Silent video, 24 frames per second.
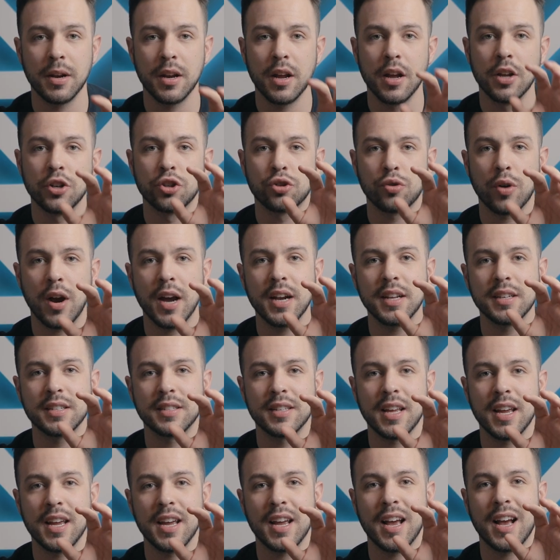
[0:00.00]
it, try to
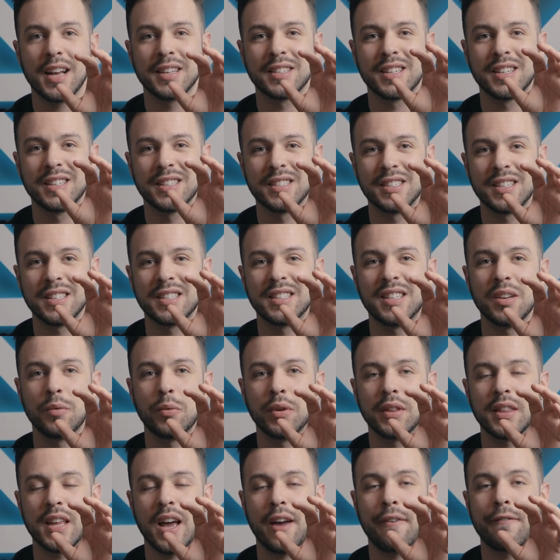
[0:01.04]
stay as consistent
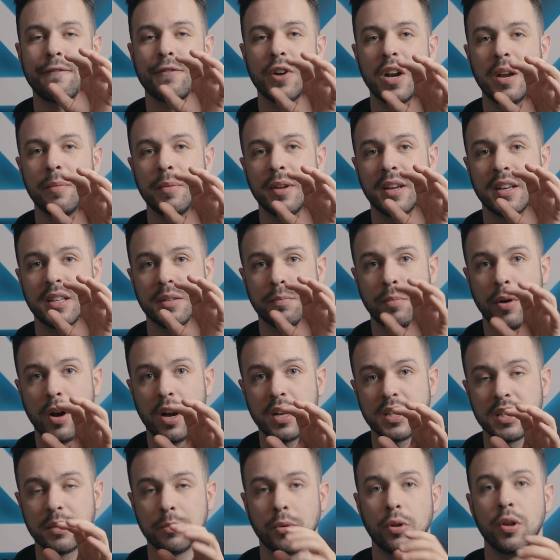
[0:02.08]
with that framing as
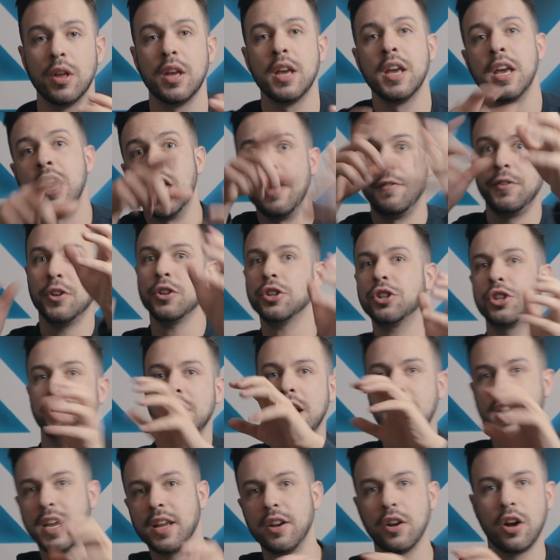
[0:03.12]
possible. If you're
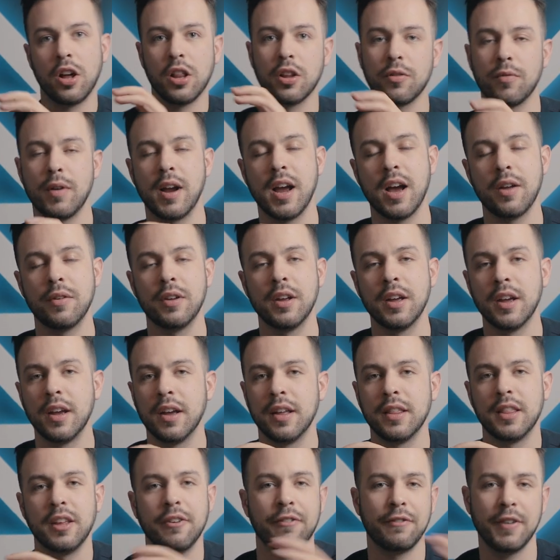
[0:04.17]
shaking all around,
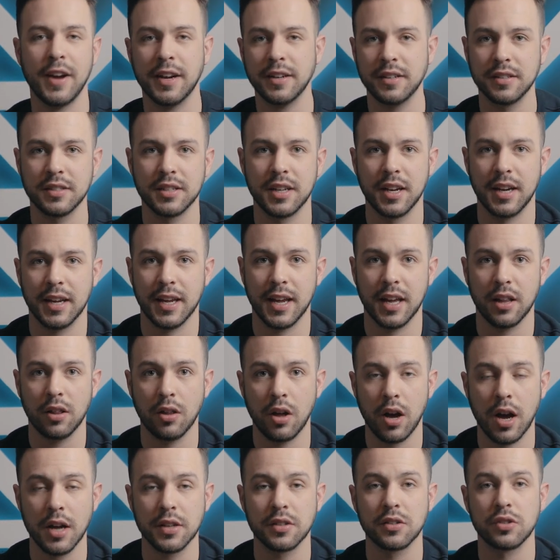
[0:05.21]
the effect is gonna get
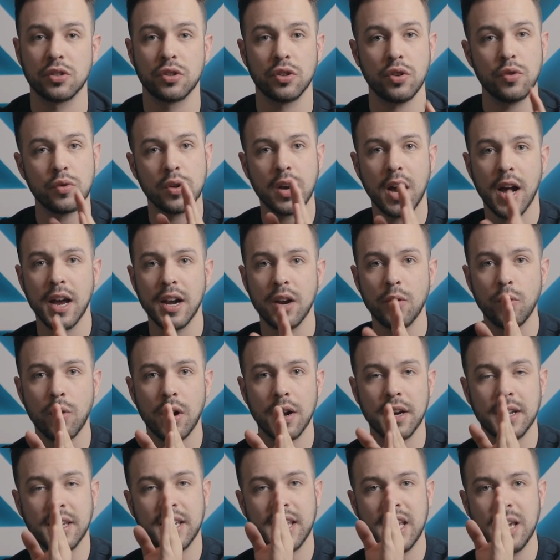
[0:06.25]
lost. So you kinda
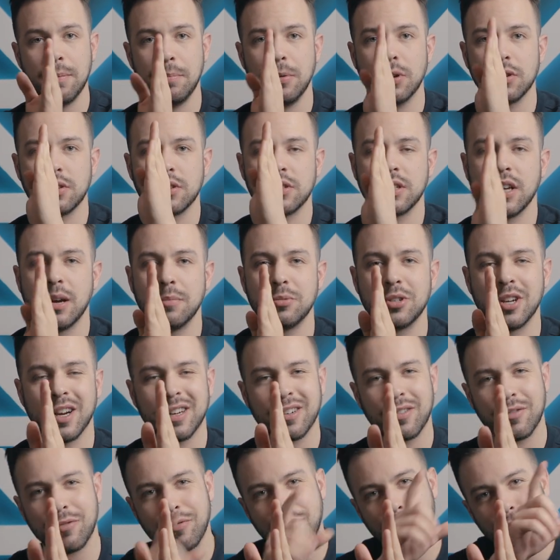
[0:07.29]
wanna keep your
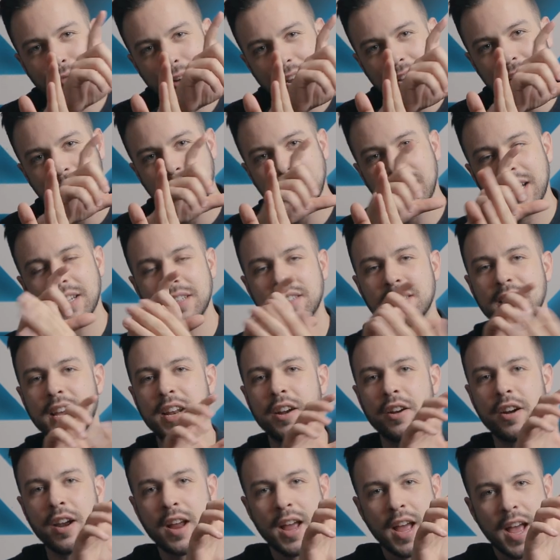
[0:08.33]
subject right dead
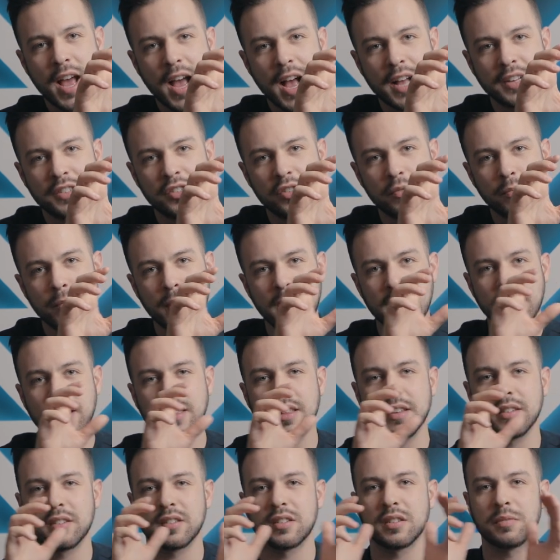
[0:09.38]
center as you make
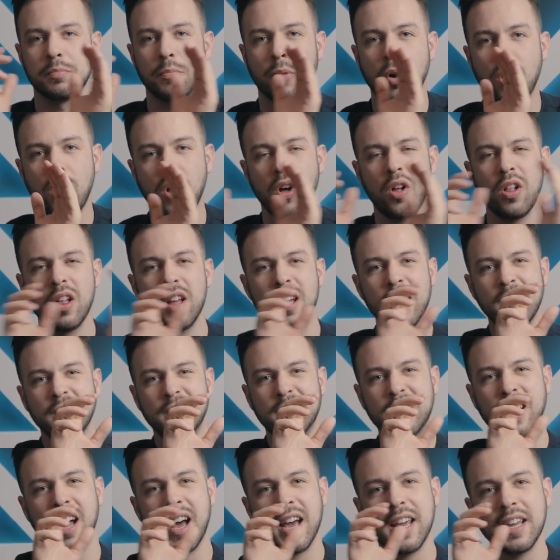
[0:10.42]
this small,
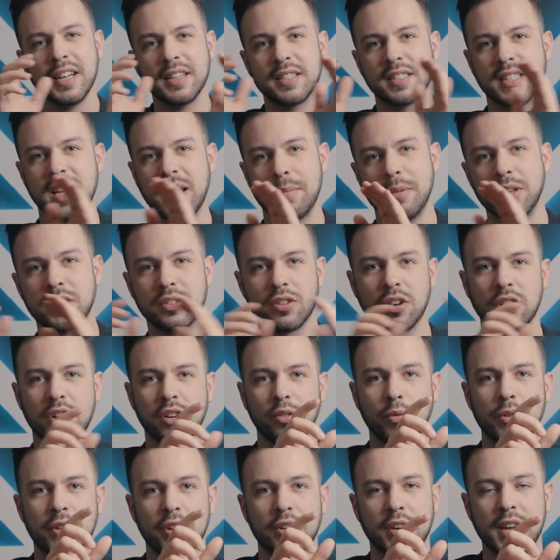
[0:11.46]
tight
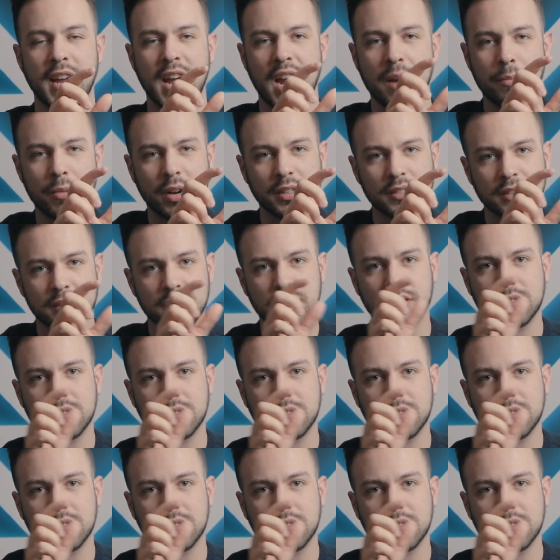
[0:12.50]
semicircle with your camera.